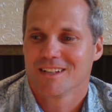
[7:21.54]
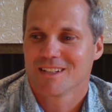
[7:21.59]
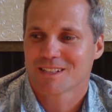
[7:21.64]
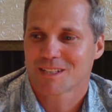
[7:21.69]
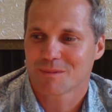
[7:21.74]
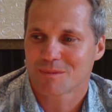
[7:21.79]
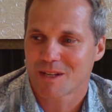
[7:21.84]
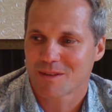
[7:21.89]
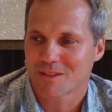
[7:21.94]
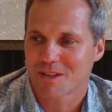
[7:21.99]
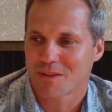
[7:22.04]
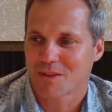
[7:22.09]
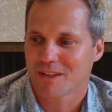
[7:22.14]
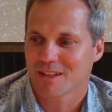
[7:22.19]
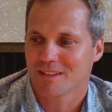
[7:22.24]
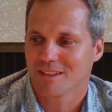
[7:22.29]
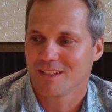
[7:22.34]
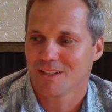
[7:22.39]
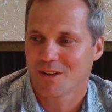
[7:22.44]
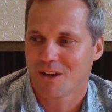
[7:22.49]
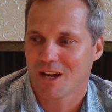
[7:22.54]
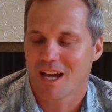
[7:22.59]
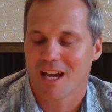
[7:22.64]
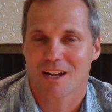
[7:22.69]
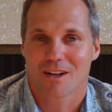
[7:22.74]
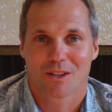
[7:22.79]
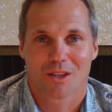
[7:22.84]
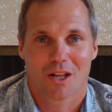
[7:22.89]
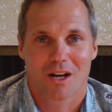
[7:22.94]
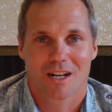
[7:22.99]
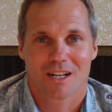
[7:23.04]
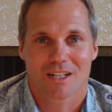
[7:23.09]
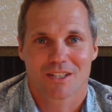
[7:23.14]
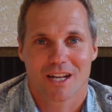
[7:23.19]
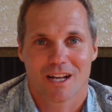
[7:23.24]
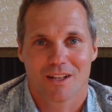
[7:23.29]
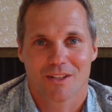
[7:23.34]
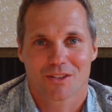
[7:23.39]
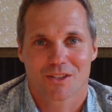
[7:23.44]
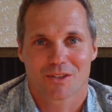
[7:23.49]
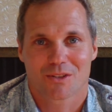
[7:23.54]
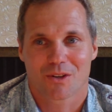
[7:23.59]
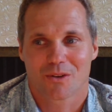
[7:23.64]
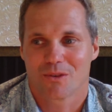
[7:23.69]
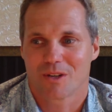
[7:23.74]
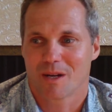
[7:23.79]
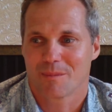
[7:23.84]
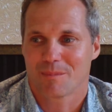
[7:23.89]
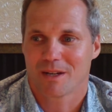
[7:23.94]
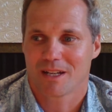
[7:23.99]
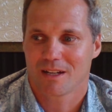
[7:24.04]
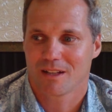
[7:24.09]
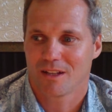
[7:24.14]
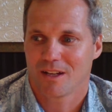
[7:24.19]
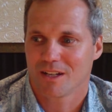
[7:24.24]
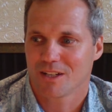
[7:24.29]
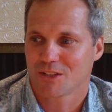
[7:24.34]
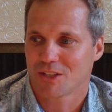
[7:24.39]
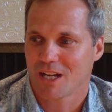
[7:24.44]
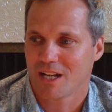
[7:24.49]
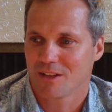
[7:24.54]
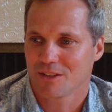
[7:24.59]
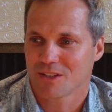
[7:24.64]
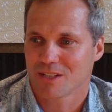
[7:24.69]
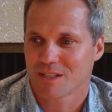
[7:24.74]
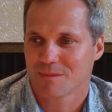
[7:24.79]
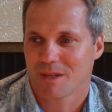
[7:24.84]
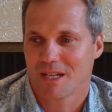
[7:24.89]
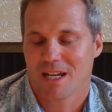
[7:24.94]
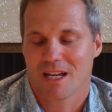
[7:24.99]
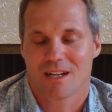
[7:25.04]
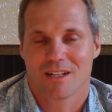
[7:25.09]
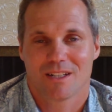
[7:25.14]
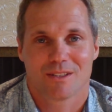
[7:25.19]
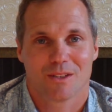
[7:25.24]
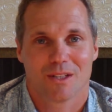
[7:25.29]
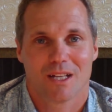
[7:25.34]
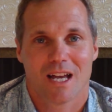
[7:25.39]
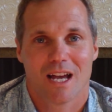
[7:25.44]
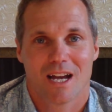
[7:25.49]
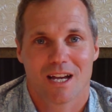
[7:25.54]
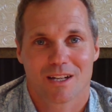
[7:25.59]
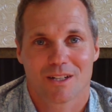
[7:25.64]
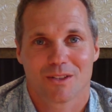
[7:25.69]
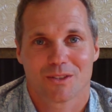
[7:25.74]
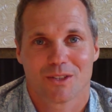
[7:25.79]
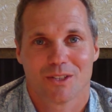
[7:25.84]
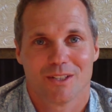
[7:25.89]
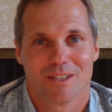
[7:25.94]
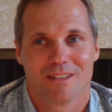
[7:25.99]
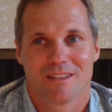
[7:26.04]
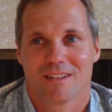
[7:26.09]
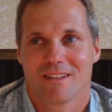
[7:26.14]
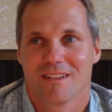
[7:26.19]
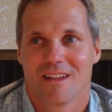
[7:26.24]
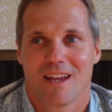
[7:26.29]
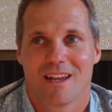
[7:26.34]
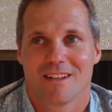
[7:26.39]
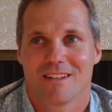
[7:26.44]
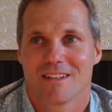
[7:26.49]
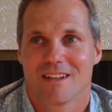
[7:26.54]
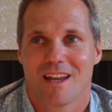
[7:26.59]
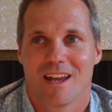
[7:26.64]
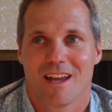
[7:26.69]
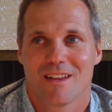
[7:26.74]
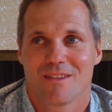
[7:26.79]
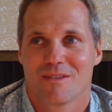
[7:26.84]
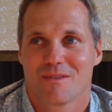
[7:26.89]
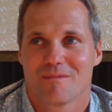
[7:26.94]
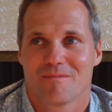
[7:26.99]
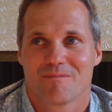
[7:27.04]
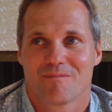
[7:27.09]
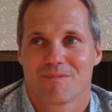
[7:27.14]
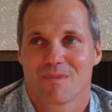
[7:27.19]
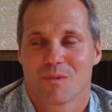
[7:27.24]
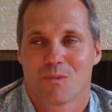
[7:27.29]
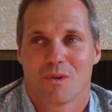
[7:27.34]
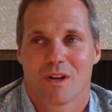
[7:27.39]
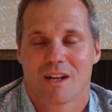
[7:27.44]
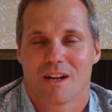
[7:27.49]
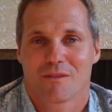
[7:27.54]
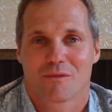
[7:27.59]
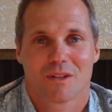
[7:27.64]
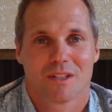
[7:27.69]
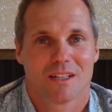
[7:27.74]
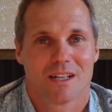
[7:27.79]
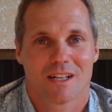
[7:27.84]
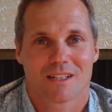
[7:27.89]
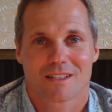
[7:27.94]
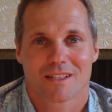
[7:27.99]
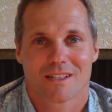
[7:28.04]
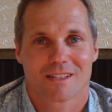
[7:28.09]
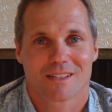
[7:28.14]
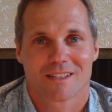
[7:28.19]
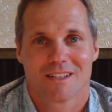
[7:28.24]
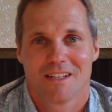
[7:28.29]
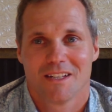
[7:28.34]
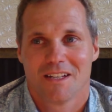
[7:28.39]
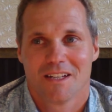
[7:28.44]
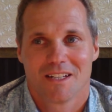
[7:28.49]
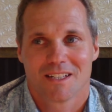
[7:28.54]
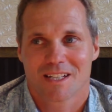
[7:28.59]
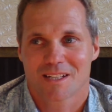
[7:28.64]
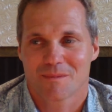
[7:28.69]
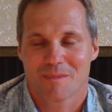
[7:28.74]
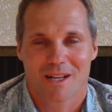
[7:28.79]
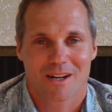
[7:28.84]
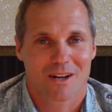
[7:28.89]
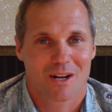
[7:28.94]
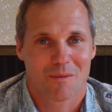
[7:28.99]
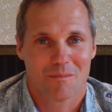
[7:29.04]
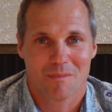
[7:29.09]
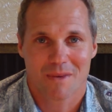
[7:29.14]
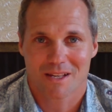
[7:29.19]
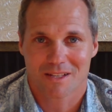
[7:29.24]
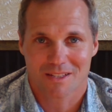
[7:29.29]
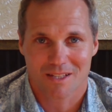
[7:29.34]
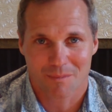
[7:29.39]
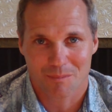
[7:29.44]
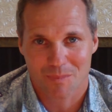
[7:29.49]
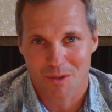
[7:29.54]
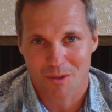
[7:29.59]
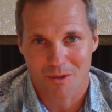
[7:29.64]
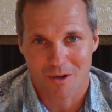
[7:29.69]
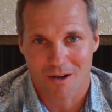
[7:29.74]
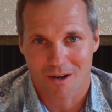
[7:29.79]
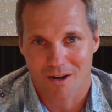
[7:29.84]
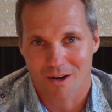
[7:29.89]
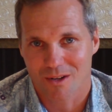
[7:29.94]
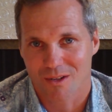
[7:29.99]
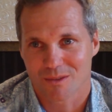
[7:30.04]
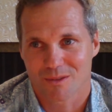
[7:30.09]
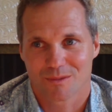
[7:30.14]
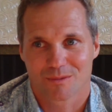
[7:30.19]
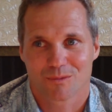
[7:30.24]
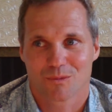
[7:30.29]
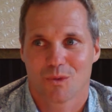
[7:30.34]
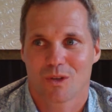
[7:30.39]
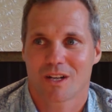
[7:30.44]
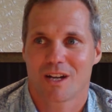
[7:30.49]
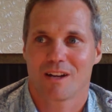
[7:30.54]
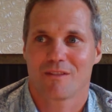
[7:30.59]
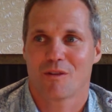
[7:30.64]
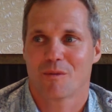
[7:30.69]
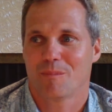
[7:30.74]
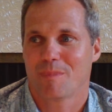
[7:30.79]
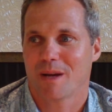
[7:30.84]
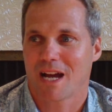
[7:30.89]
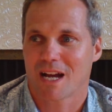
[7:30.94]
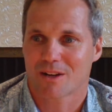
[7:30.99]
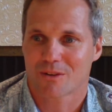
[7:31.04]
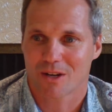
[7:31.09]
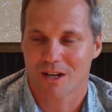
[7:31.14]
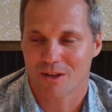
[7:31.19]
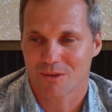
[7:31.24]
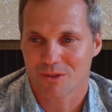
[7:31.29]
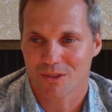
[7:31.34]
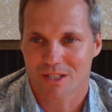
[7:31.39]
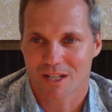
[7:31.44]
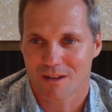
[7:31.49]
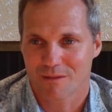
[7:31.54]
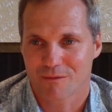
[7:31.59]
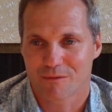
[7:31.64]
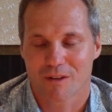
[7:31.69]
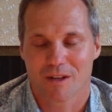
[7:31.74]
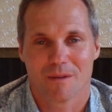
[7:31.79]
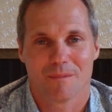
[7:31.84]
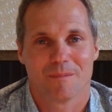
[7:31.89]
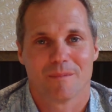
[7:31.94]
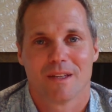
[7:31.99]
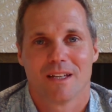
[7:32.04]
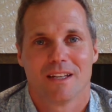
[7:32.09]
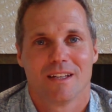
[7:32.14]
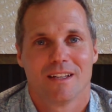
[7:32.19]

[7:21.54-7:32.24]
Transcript: Sometimes I think I had a lot of challenges growing up. I had a lot of challenges in my adulthood, and what I've realized is it doesn't matter how messed up you are or what kind of a background you come from.